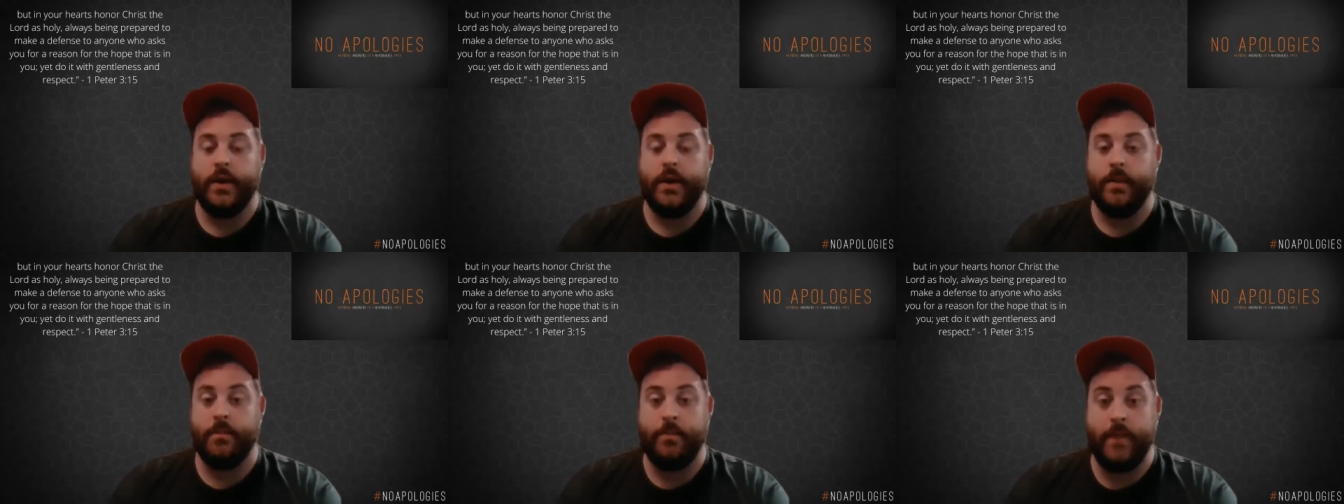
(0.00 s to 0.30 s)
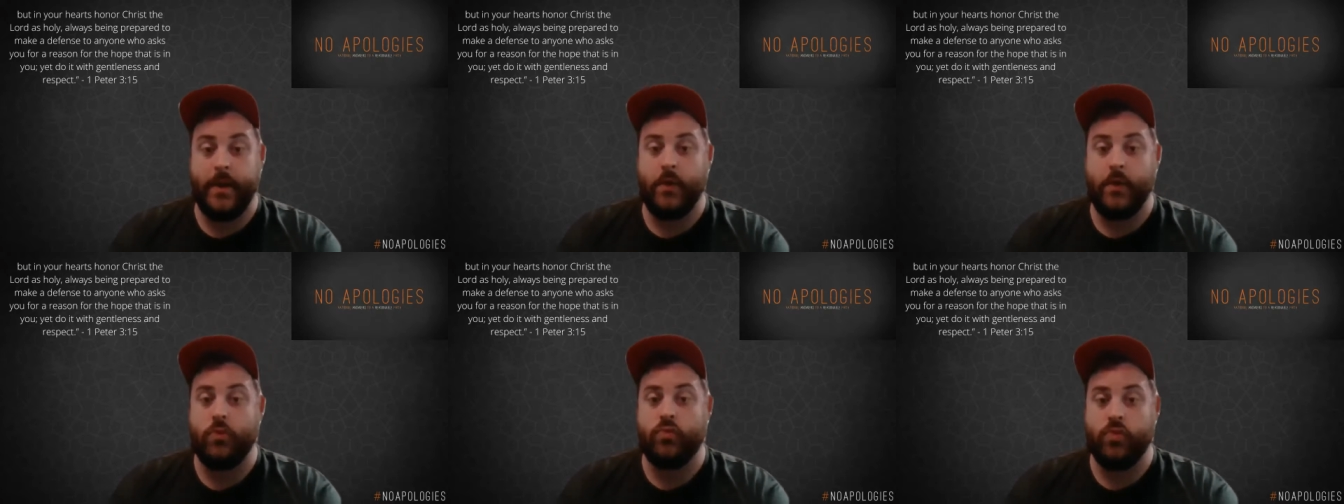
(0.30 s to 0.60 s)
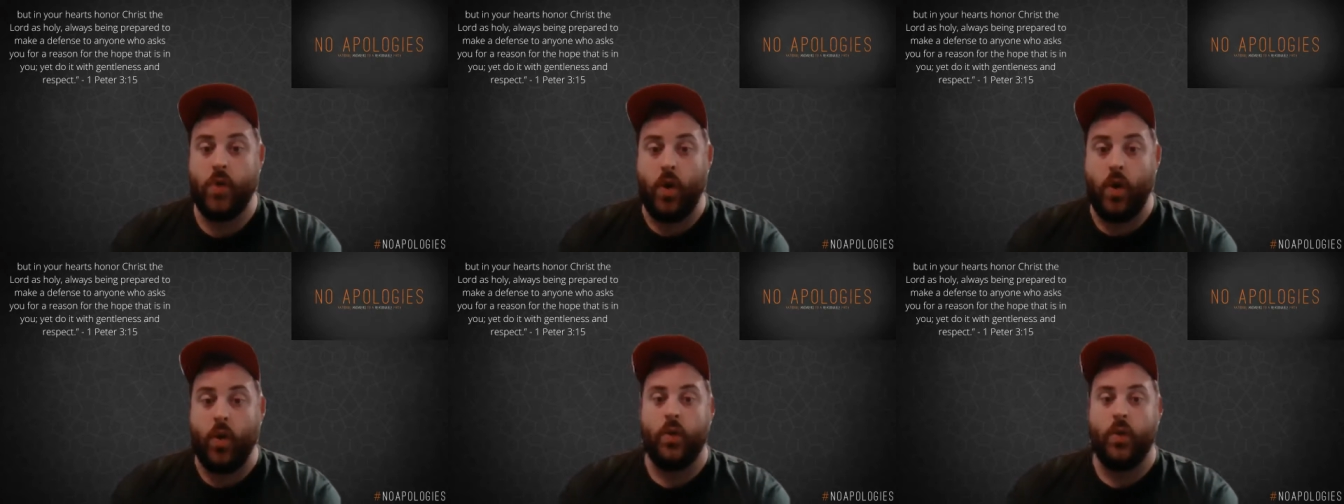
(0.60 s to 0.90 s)
a big
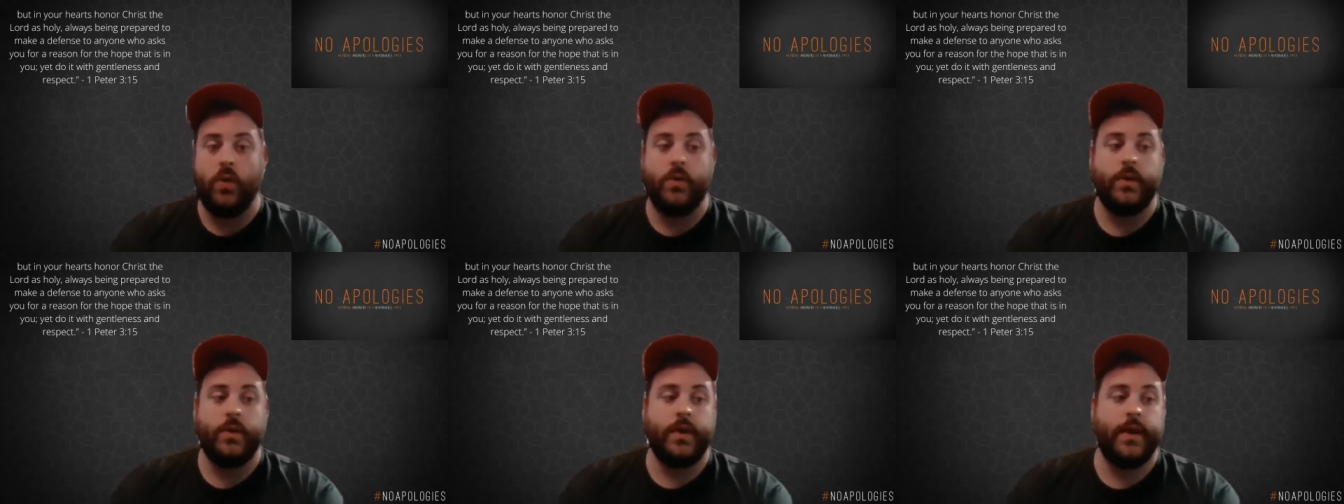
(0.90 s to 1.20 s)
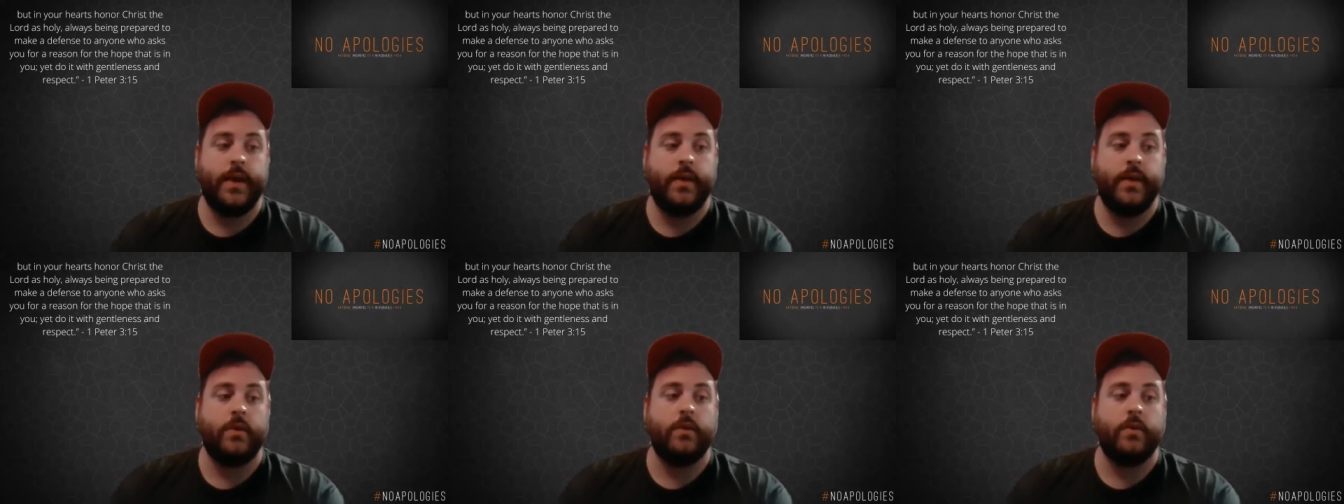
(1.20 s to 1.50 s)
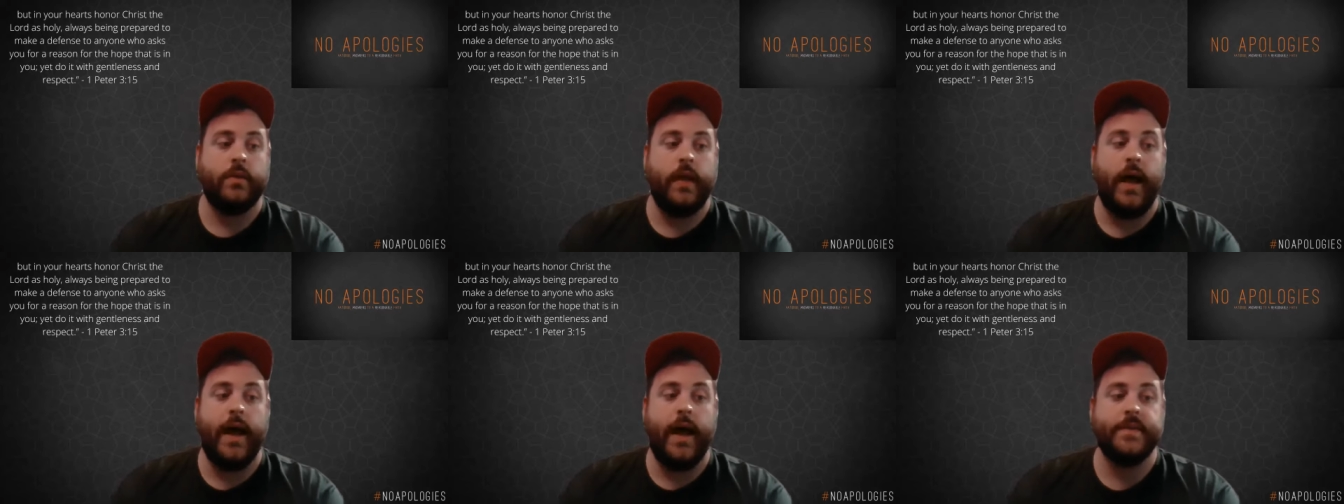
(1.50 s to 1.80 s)
role in our
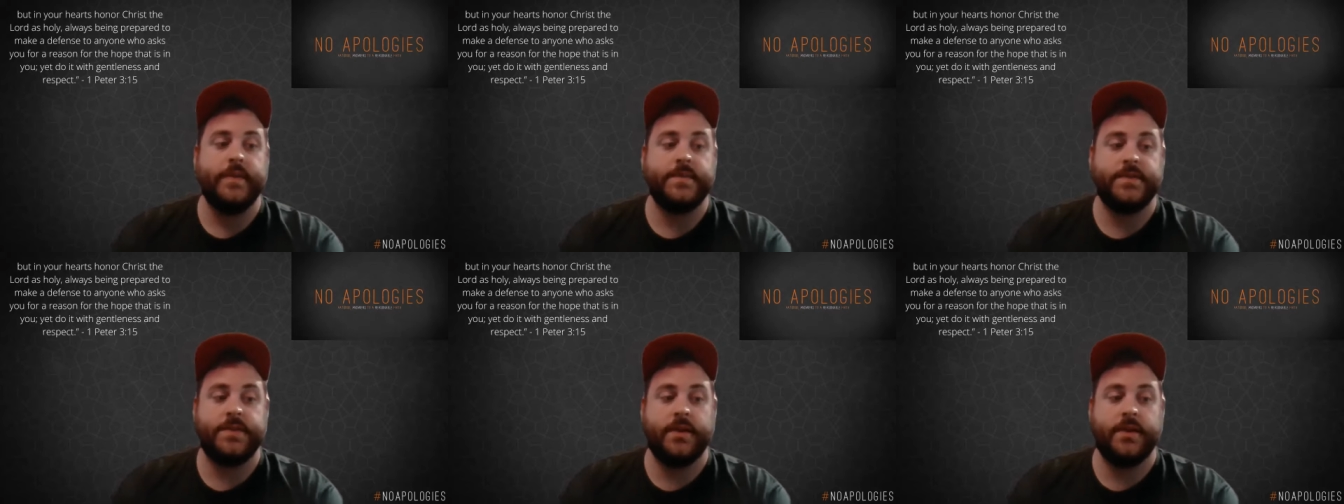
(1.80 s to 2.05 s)
lives.